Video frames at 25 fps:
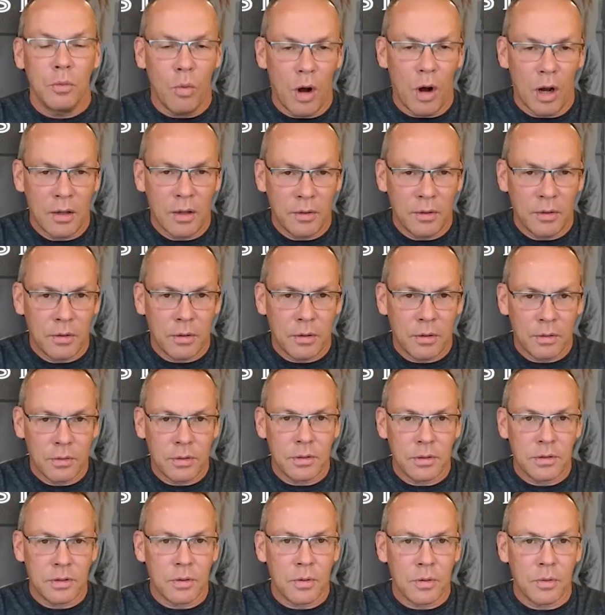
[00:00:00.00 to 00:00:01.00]
Walk in the
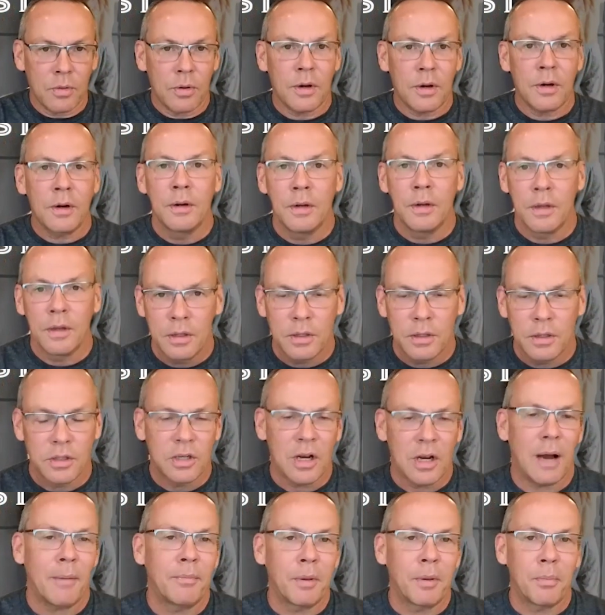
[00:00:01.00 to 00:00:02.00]
grocery store,
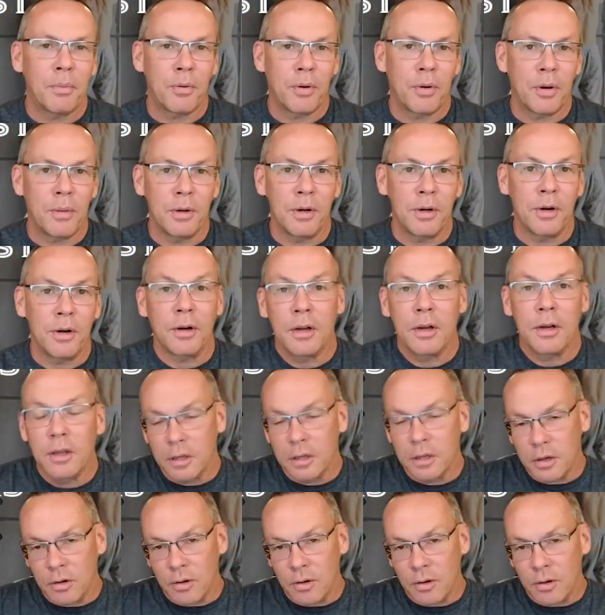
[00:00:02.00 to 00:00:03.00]
shop the perimeter,
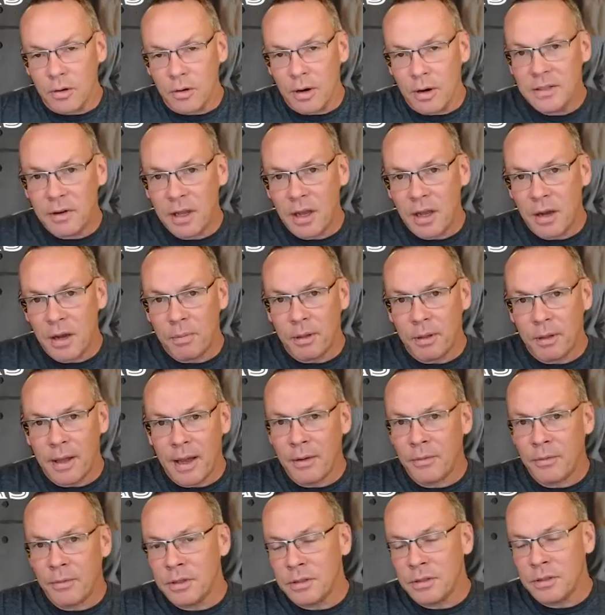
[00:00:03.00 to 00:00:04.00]
graze every
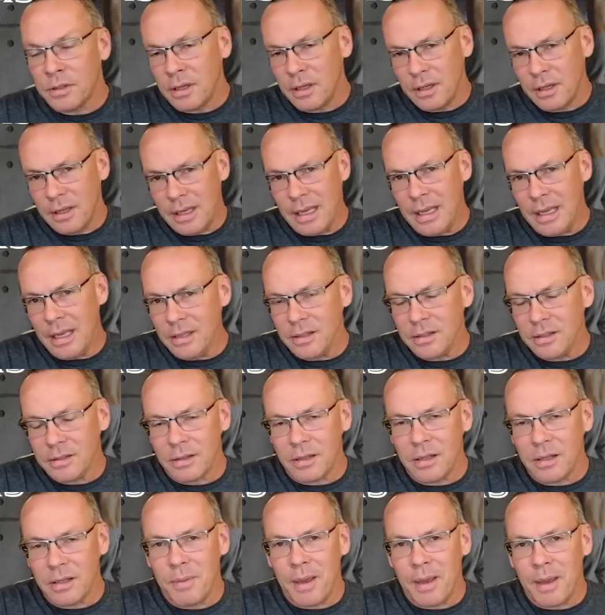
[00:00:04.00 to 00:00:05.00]
couple hours,
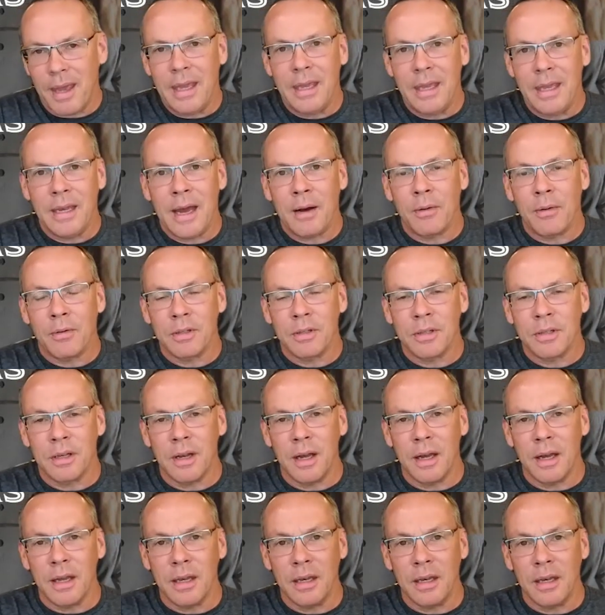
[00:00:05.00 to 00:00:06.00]
sleep 8 hours a
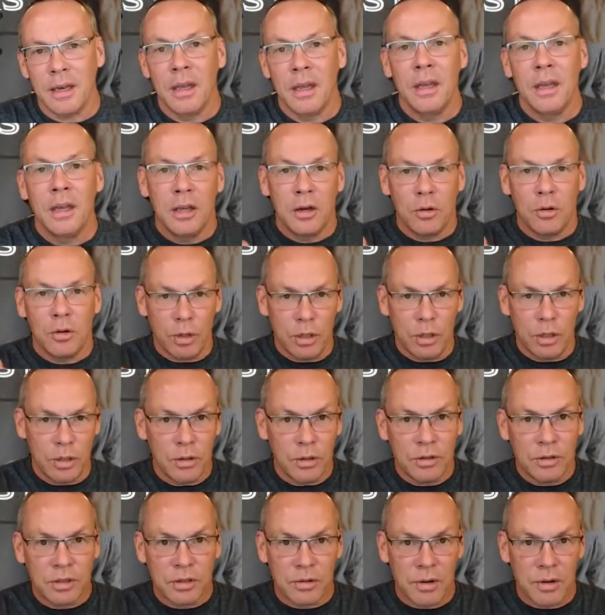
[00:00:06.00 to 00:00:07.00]
night,
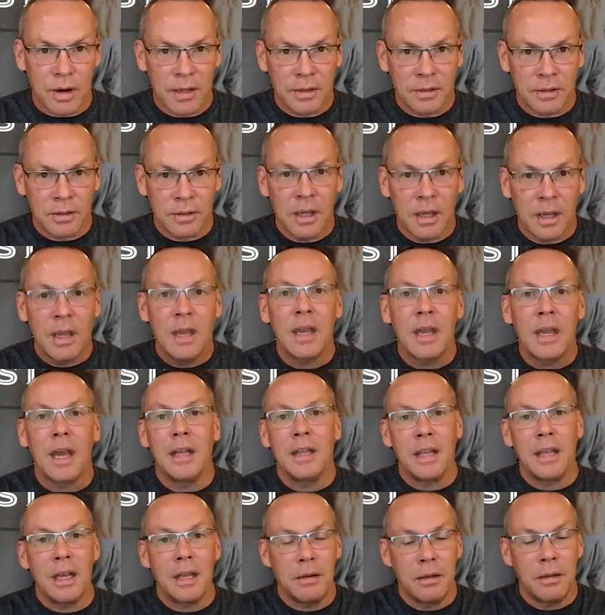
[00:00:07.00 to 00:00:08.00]
reduce stress,
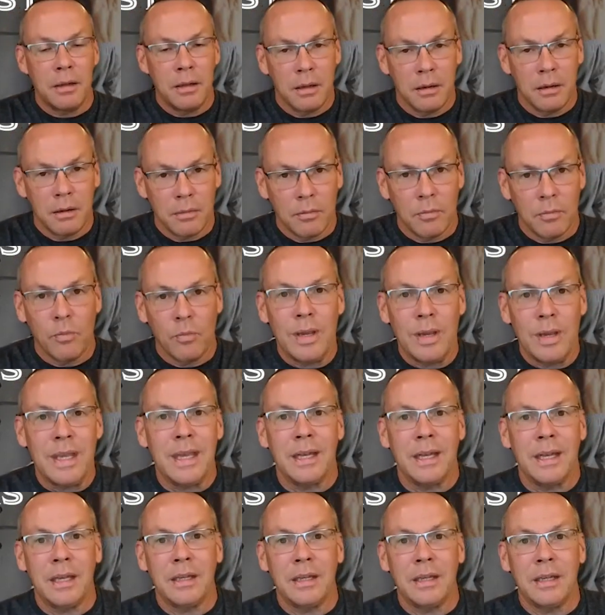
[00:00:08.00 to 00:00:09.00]
and then we
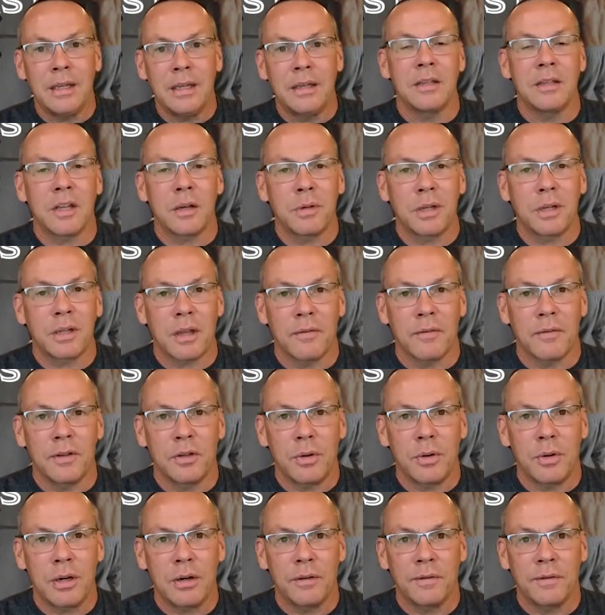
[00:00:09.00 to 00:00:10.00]
get into the subject
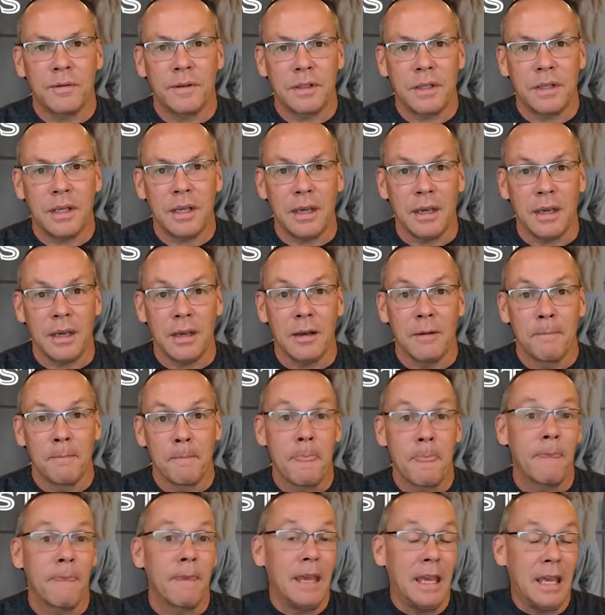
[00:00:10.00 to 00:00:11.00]
of adrenal fatigue.
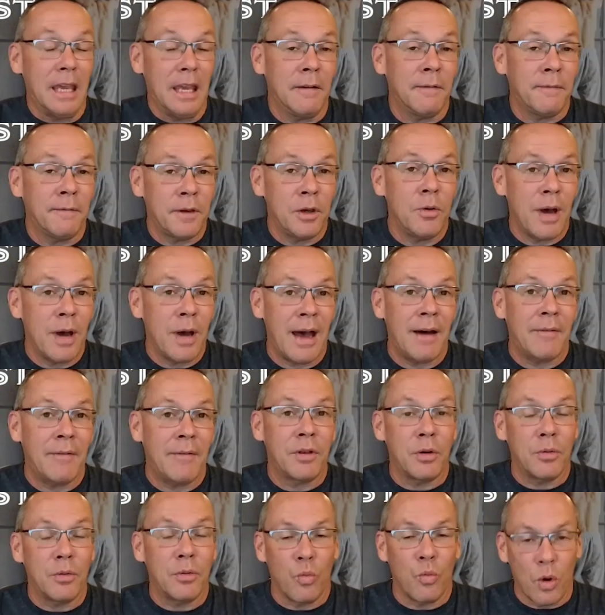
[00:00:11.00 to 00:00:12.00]
If you
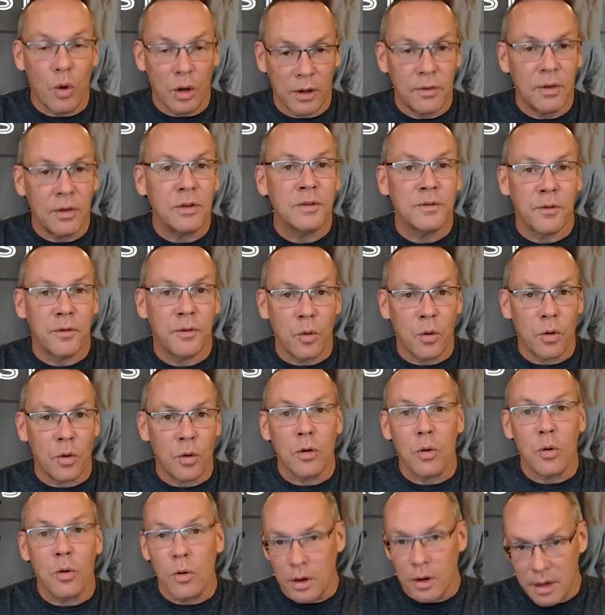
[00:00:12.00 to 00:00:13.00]
have one of those
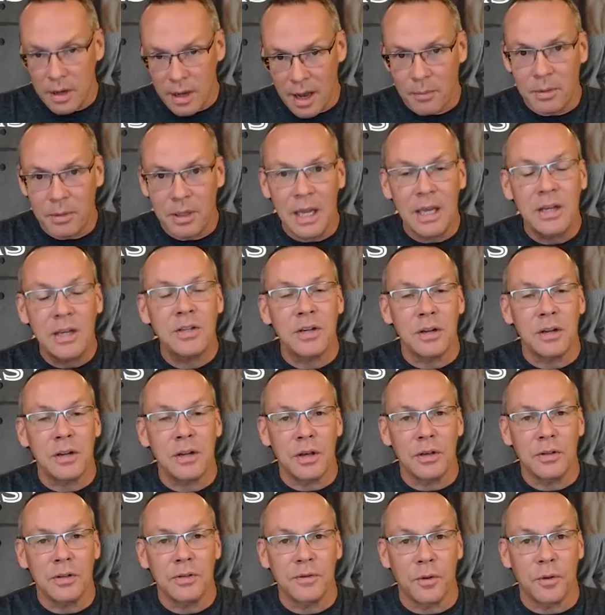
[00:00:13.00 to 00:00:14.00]
four, or a combination
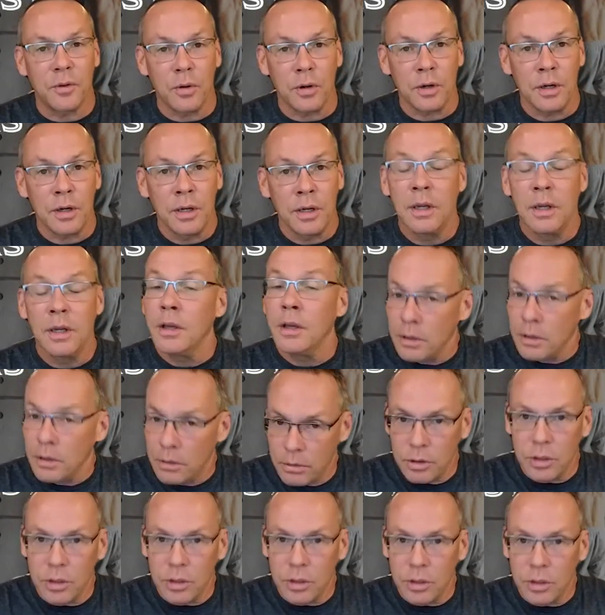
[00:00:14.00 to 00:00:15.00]
of those four,
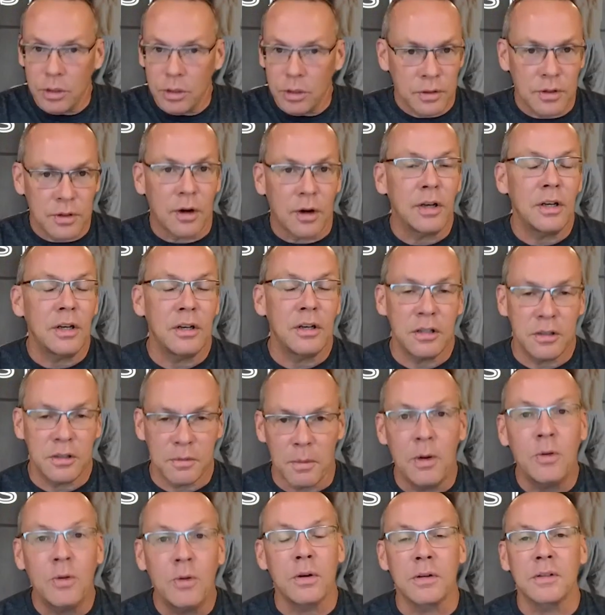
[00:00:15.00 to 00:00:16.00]
you're starting
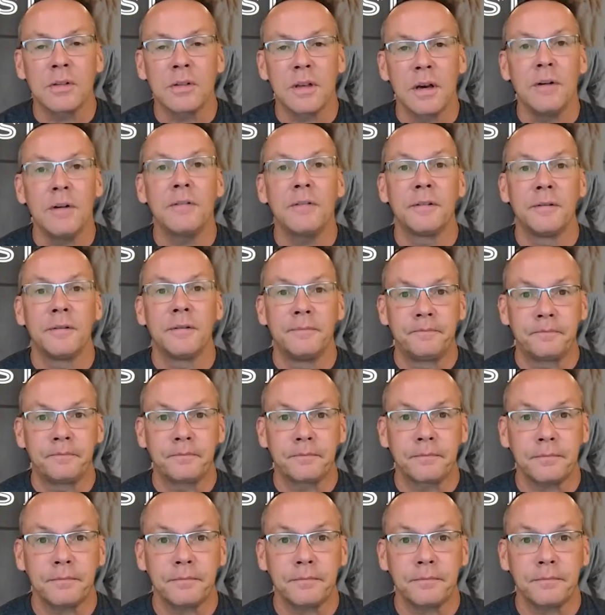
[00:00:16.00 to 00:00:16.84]
to smoke yourself.